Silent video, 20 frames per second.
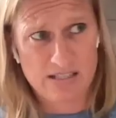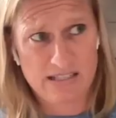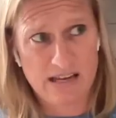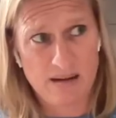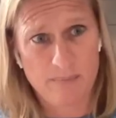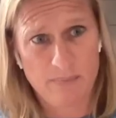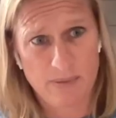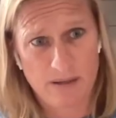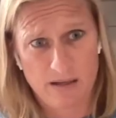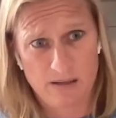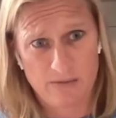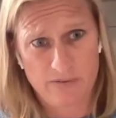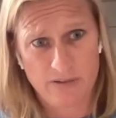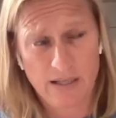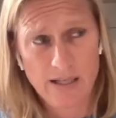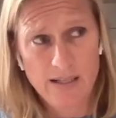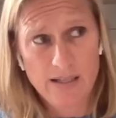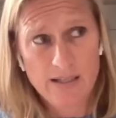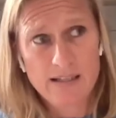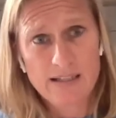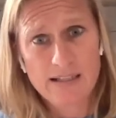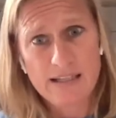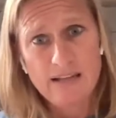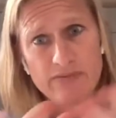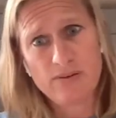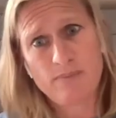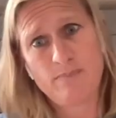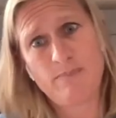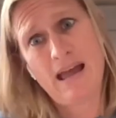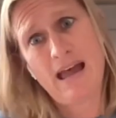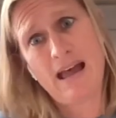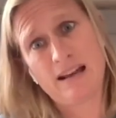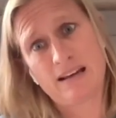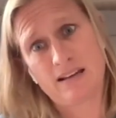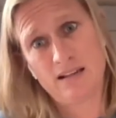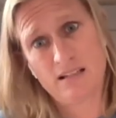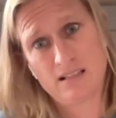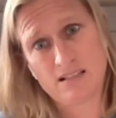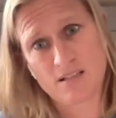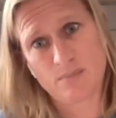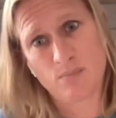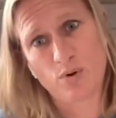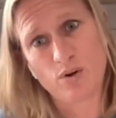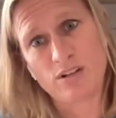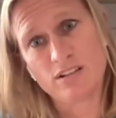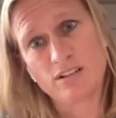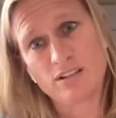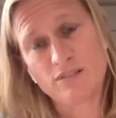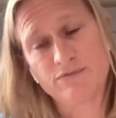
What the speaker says: step of giving back and supporting